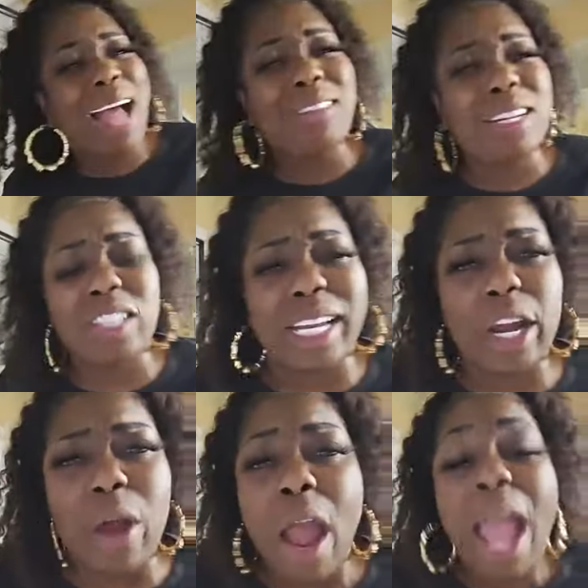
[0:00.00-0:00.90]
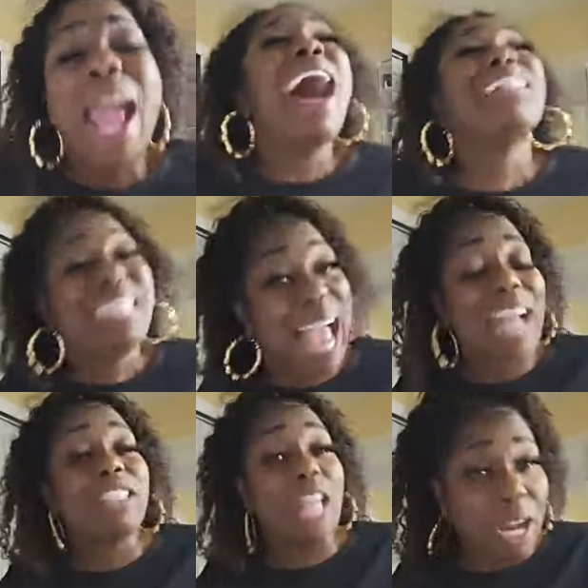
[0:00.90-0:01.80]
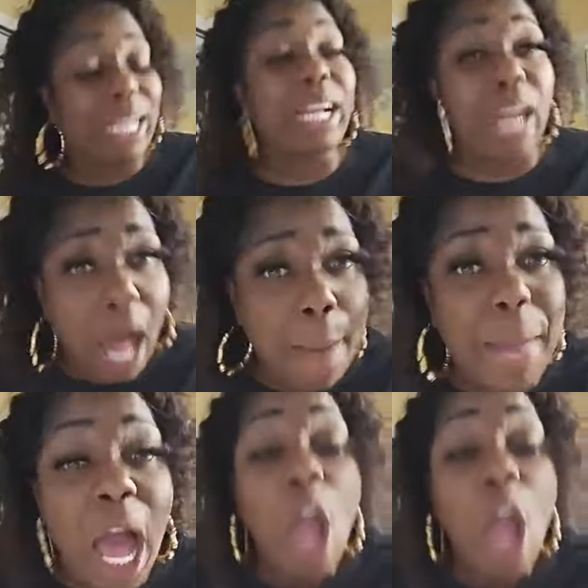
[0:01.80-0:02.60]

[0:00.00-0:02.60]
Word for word: Dr. Shakira? Attacks are going to come.